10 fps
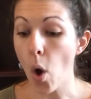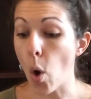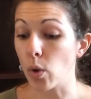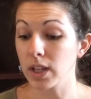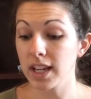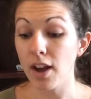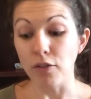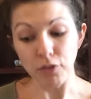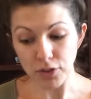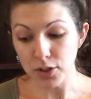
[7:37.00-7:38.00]
Only a
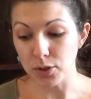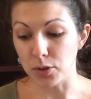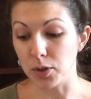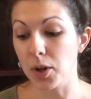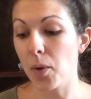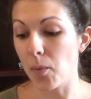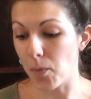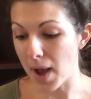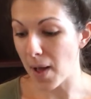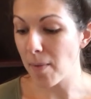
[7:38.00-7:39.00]
few
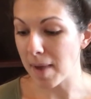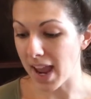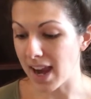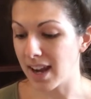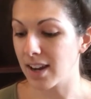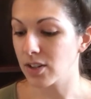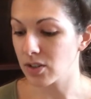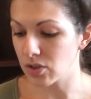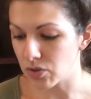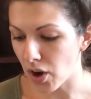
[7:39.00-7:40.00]
well-made,
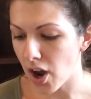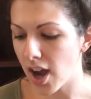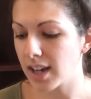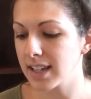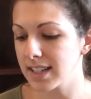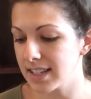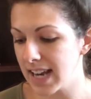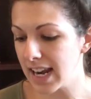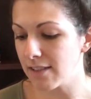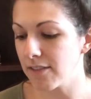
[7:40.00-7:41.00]
strong,
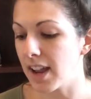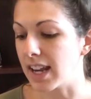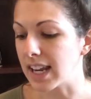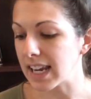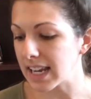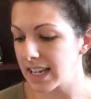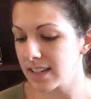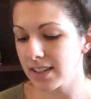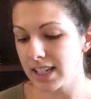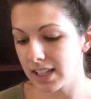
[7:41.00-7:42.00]
safe, and
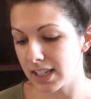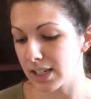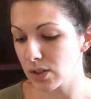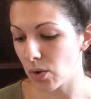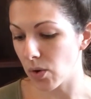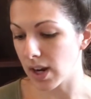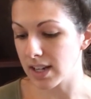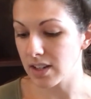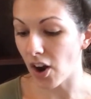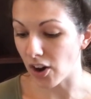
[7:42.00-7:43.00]
easily cleaned
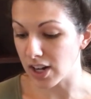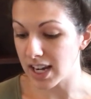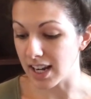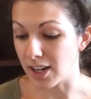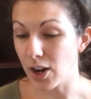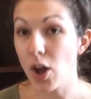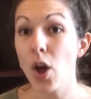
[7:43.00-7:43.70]
toys are needed.